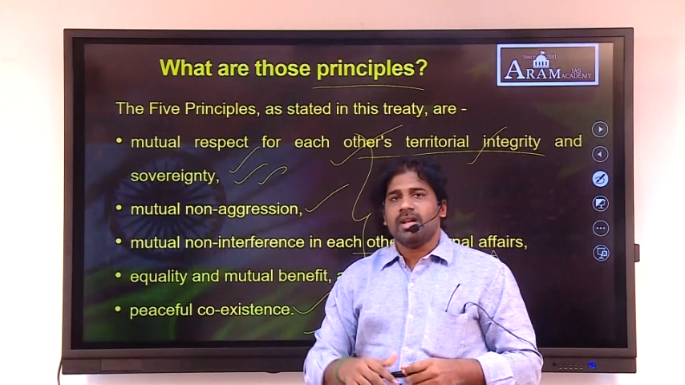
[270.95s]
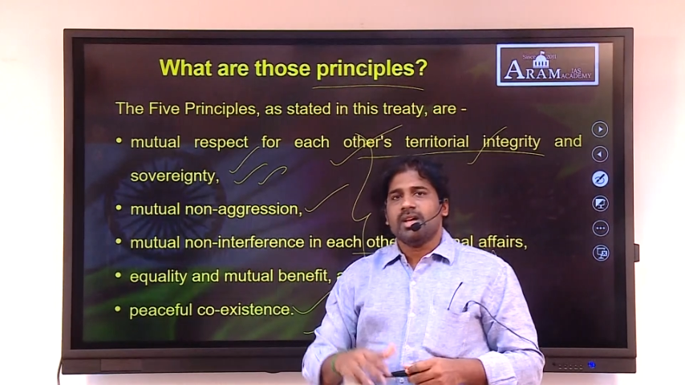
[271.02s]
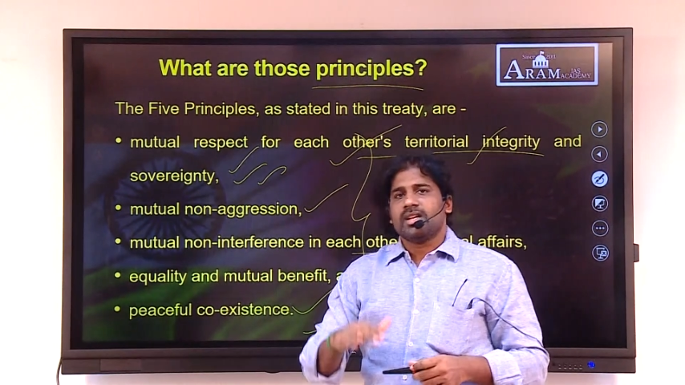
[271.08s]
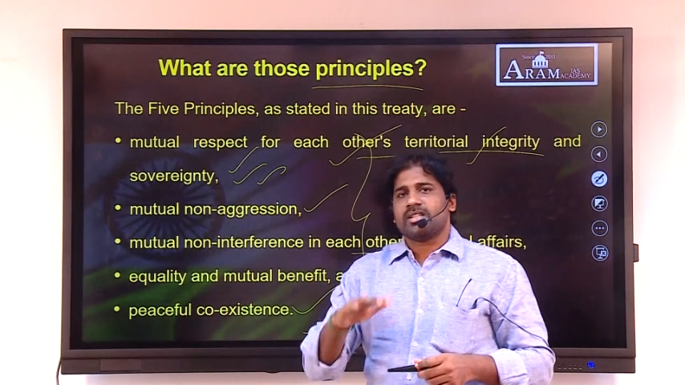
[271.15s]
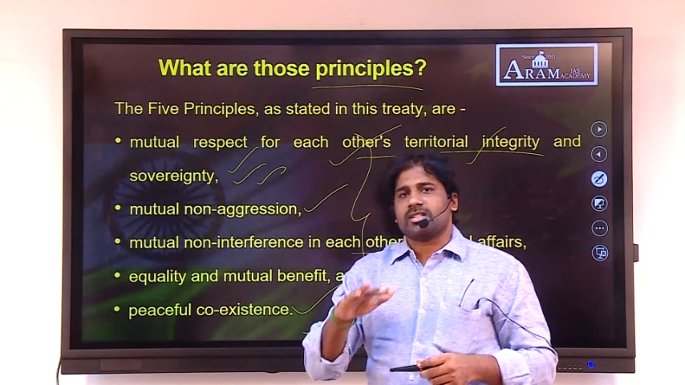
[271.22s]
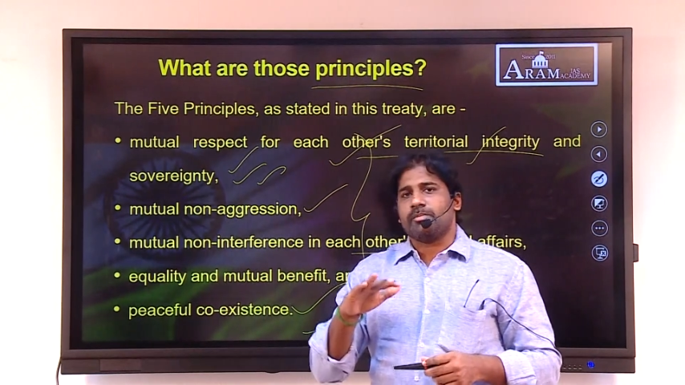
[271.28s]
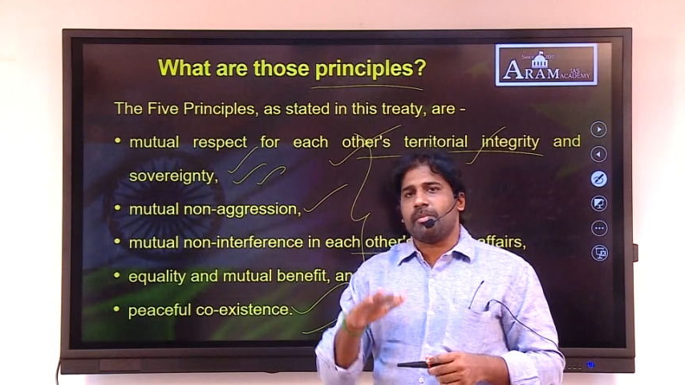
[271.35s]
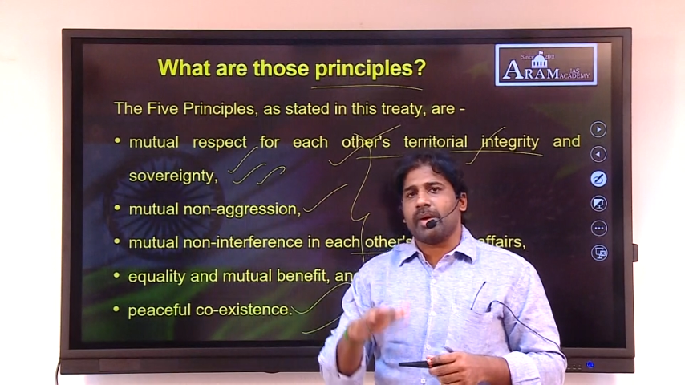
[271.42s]

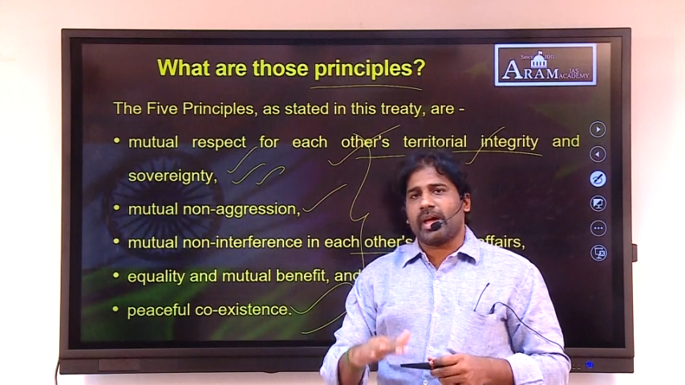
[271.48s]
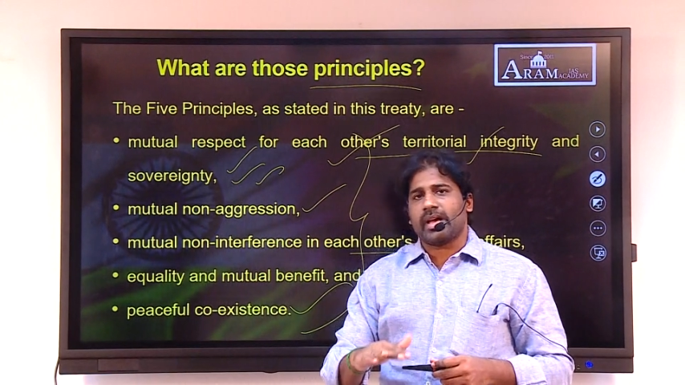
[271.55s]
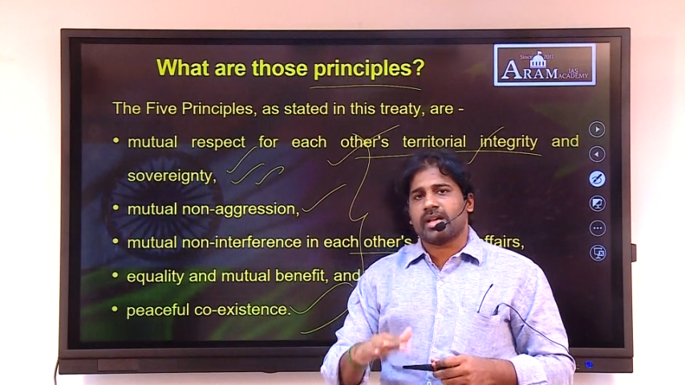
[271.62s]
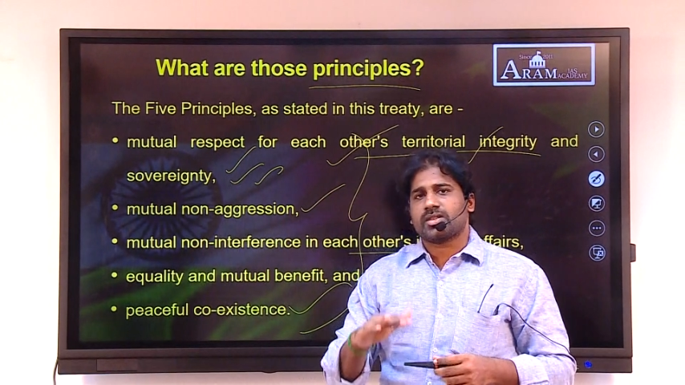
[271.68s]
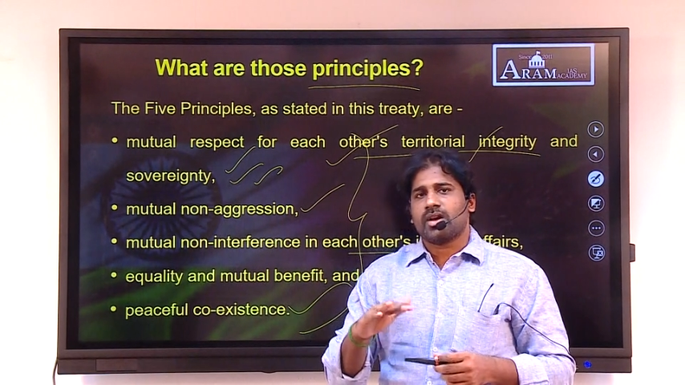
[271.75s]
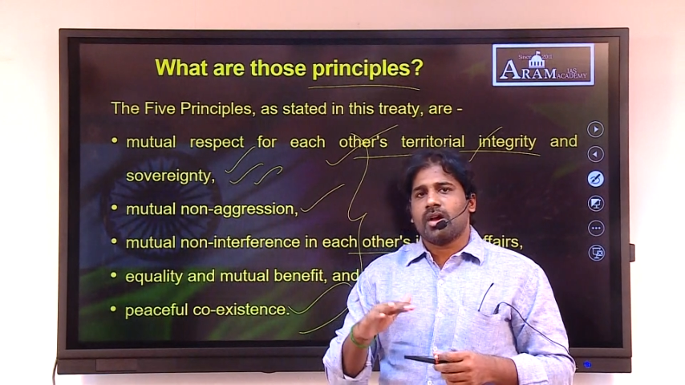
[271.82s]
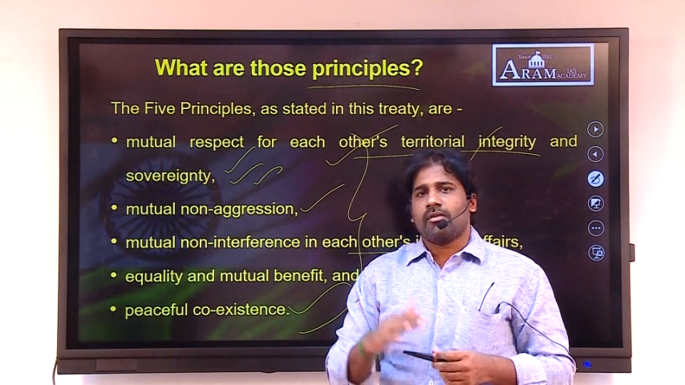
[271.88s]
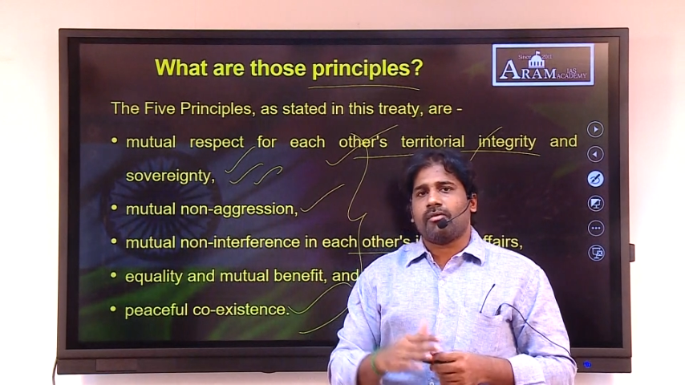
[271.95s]
is a
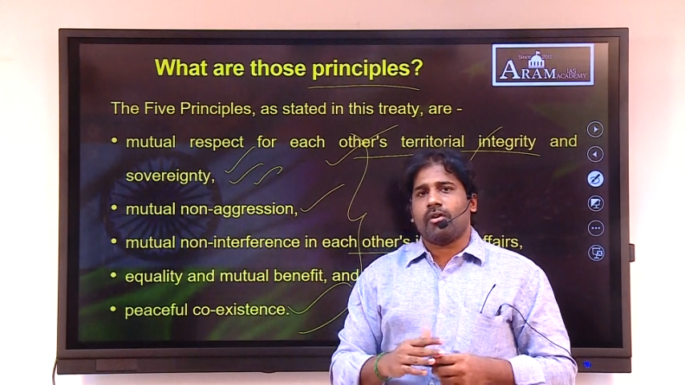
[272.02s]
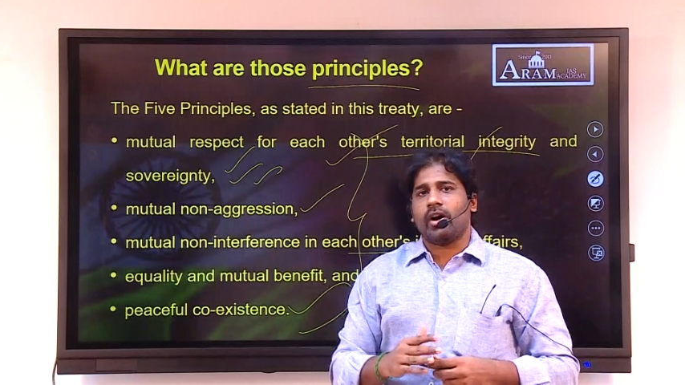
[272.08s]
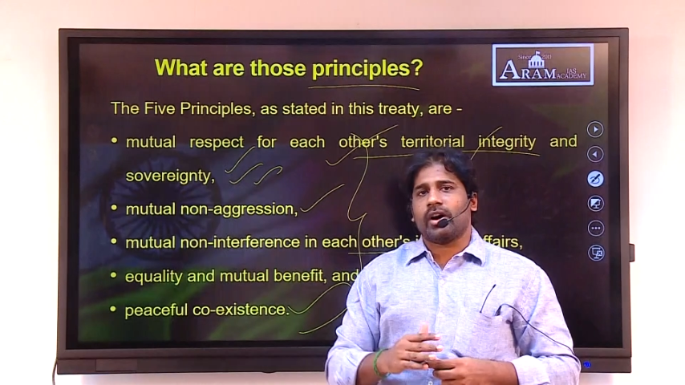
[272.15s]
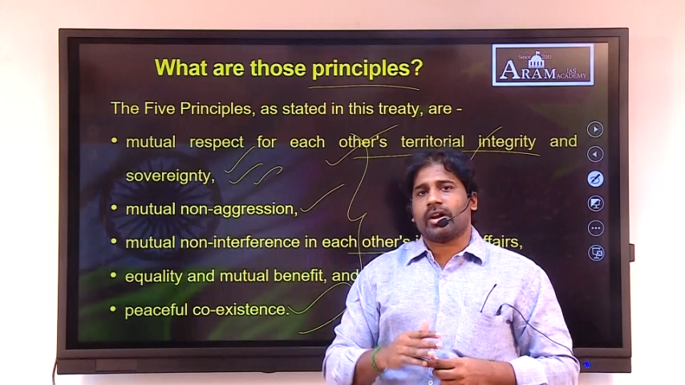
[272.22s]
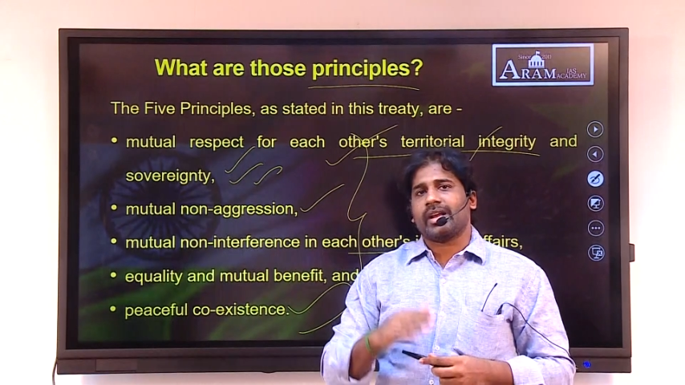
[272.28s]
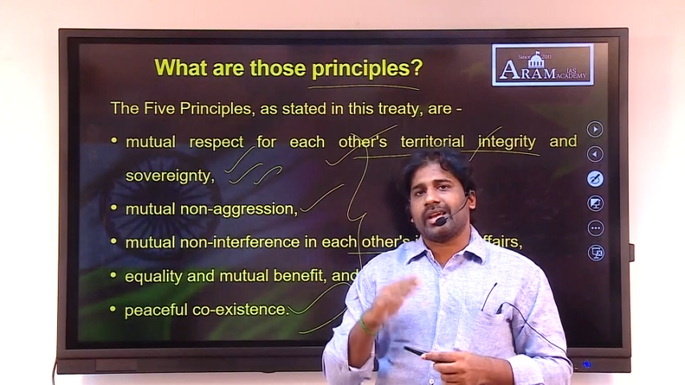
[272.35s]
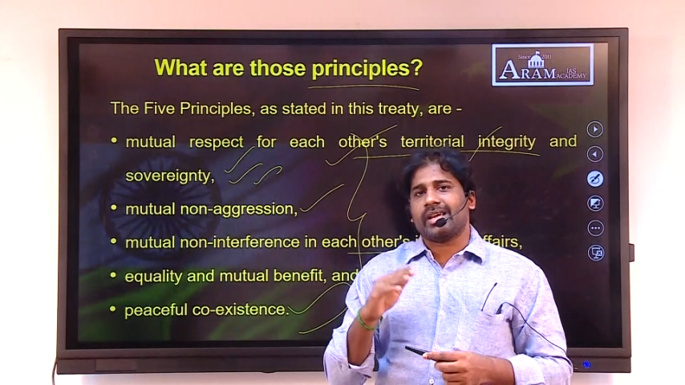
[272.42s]
base for